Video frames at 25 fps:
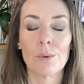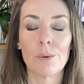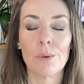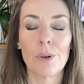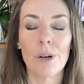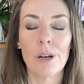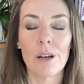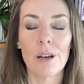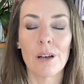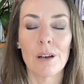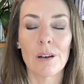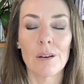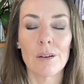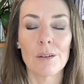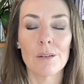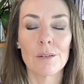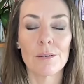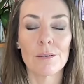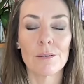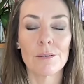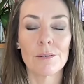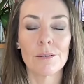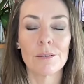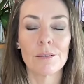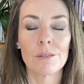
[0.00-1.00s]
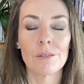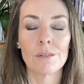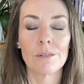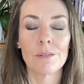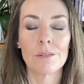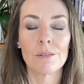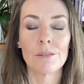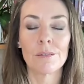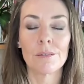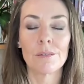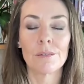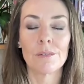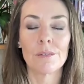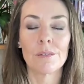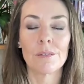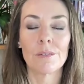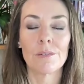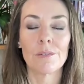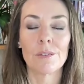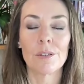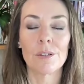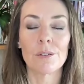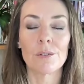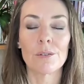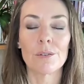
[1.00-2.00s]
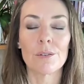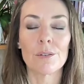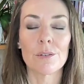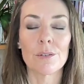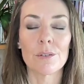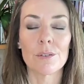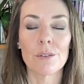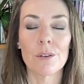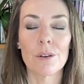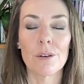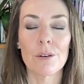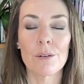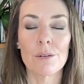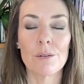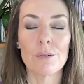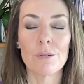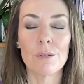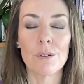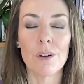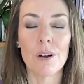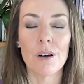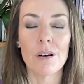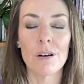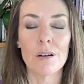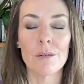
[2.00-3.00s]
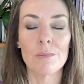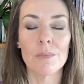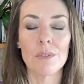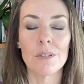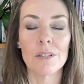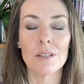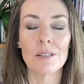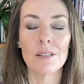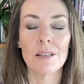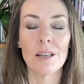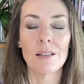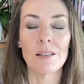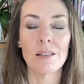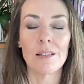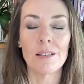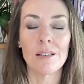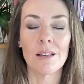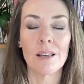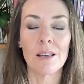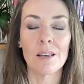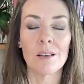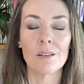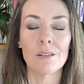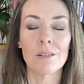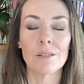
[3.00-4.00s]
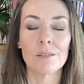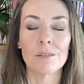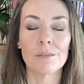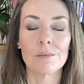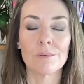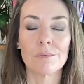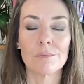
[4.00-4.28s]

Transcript: Wow. Feels so calm and steady now.